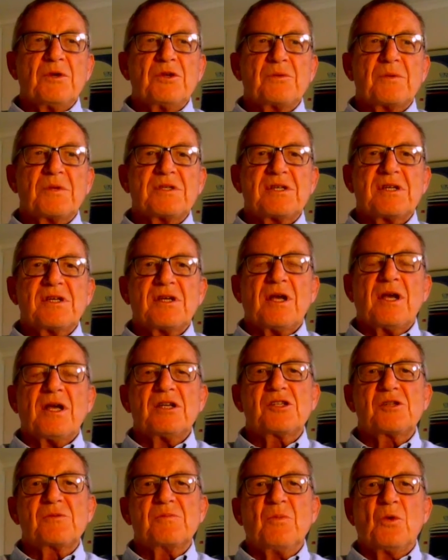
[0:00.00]
which was
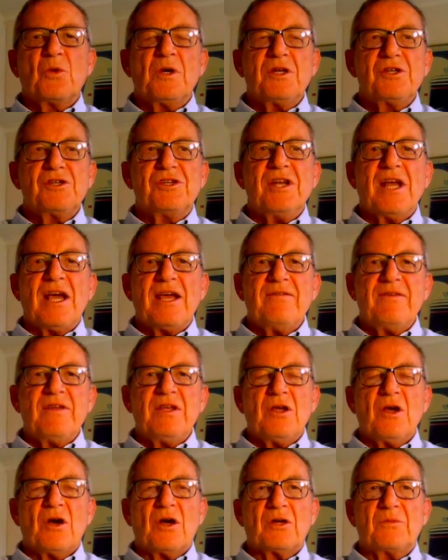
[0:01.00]
a smallish
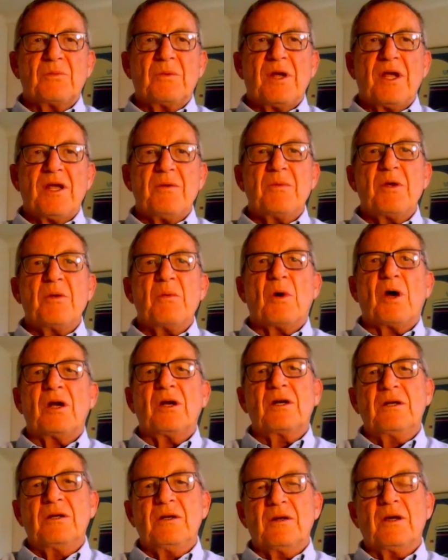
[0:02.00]
Navy yacht where we
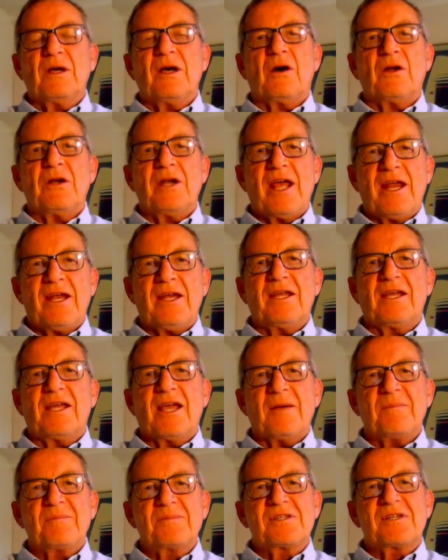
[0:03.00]
won on
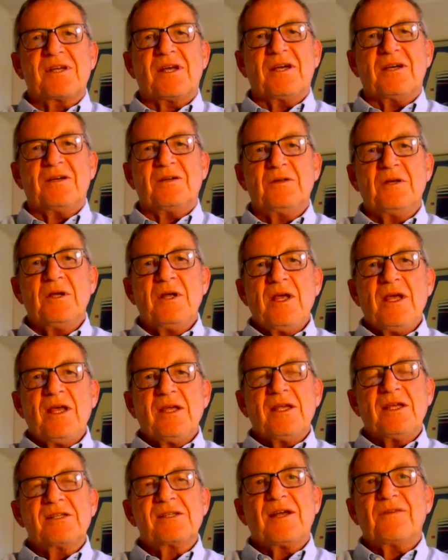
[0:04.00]
handicap. So
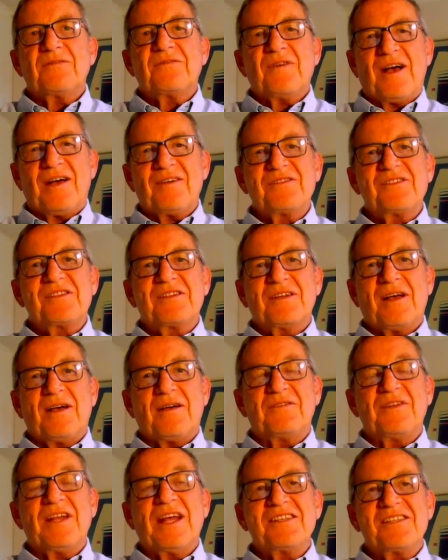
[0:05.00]
yes,
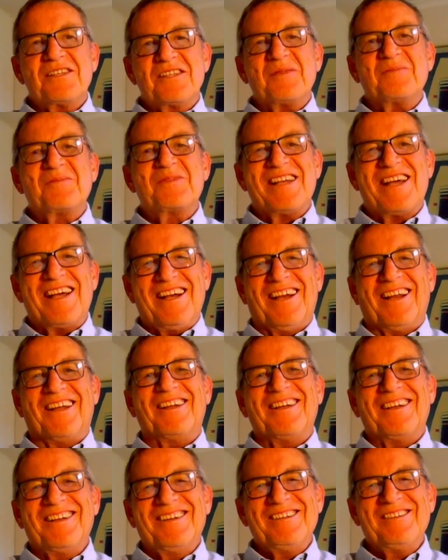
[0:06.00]
I've done some
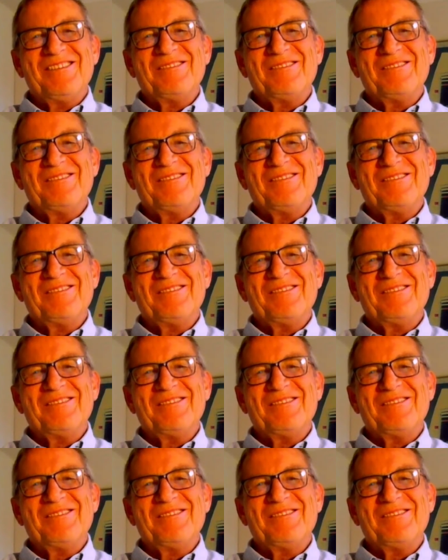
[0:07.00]
sailing.